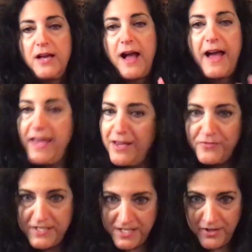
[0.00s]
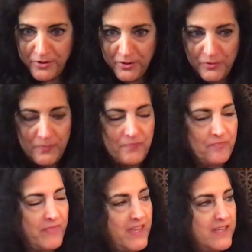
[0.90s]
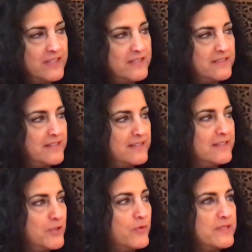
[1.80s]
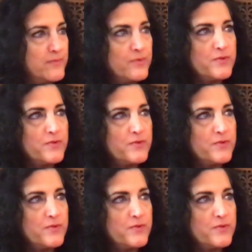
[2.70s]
I have to tell you, you know, it was a